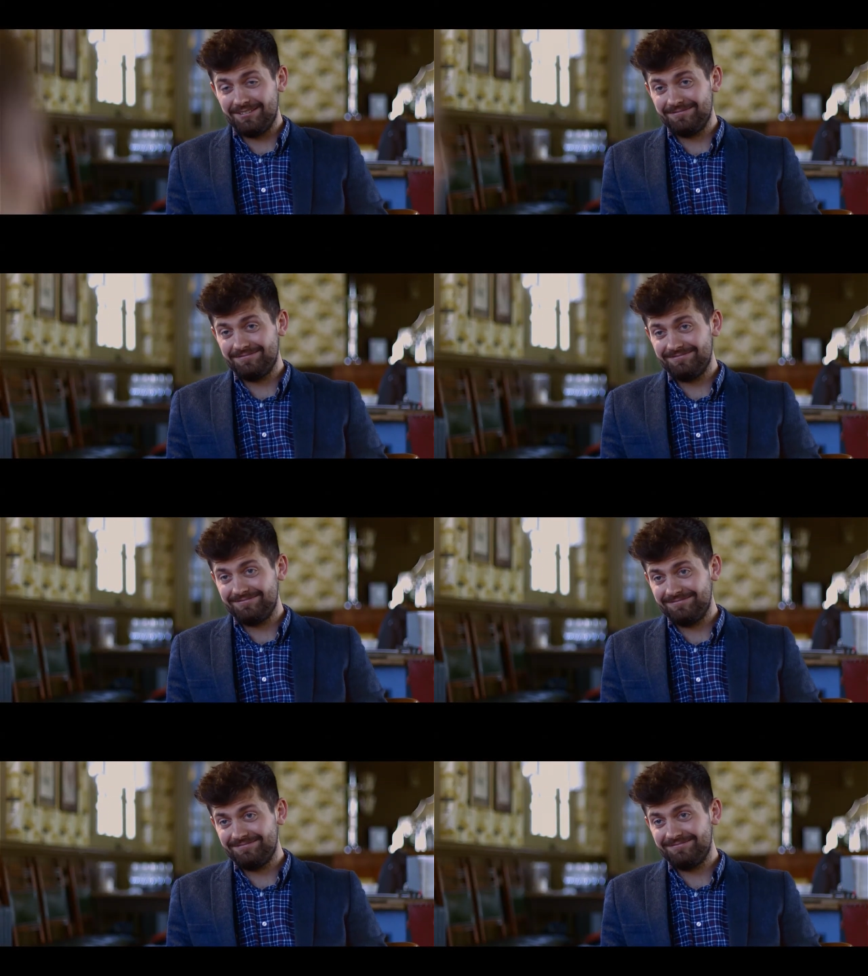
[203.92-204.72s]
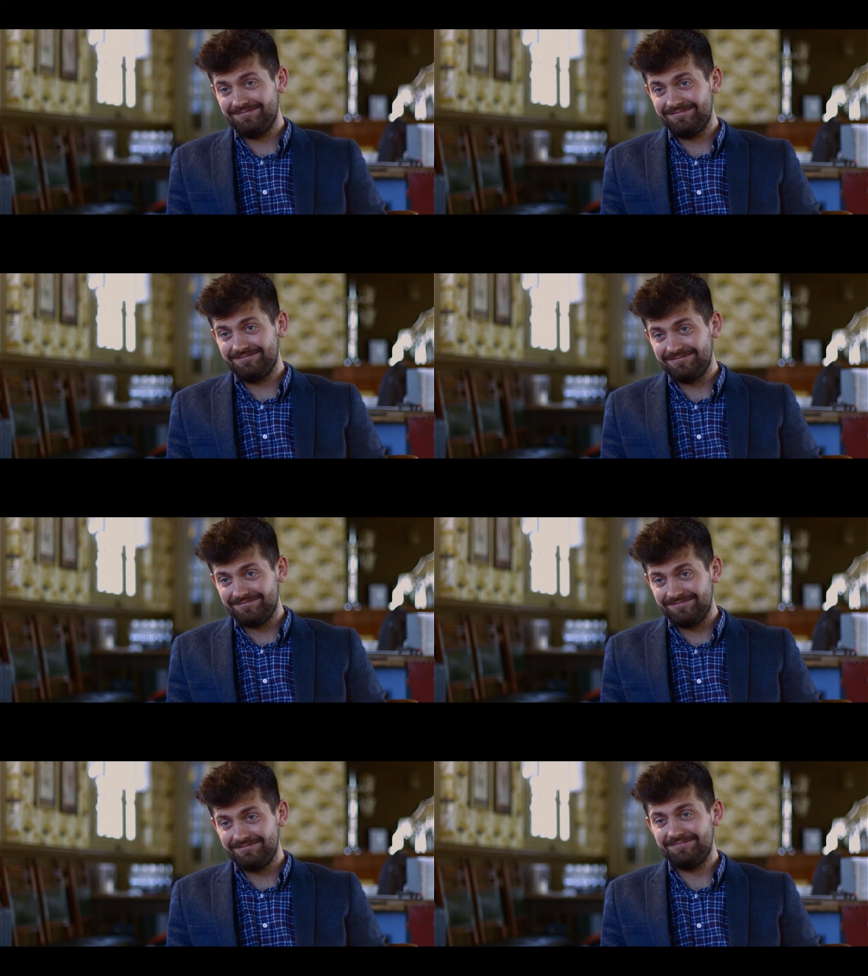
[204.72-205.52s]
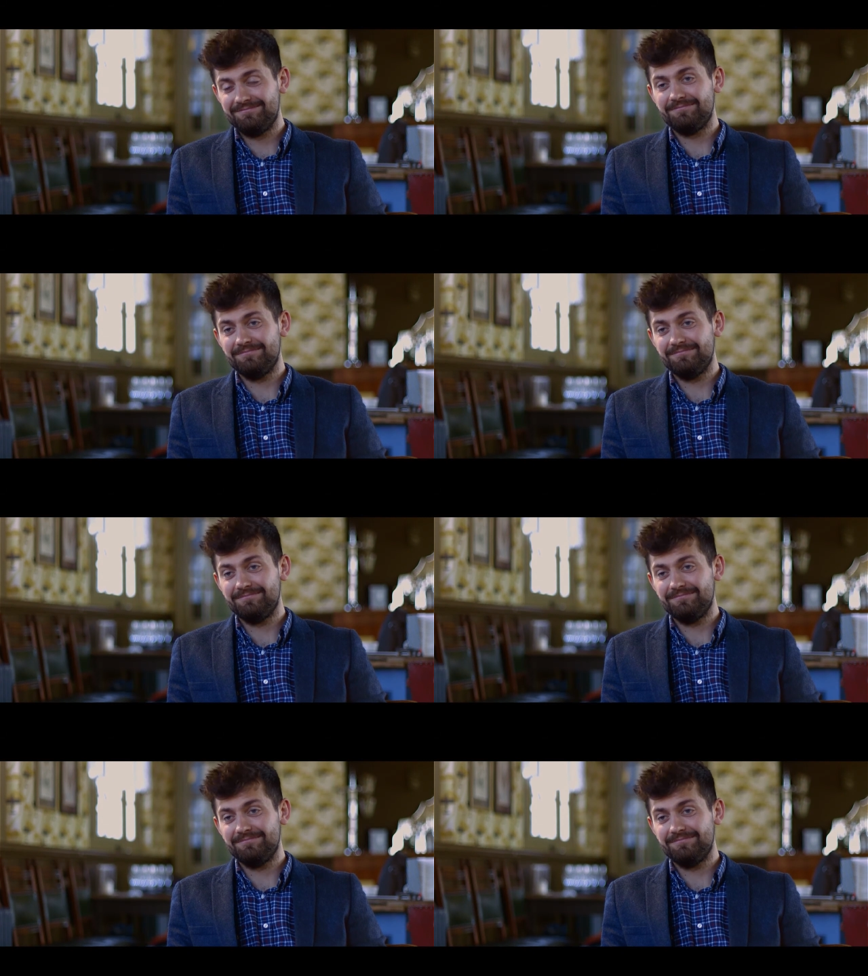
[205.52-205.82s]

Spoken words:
Nobody speaks.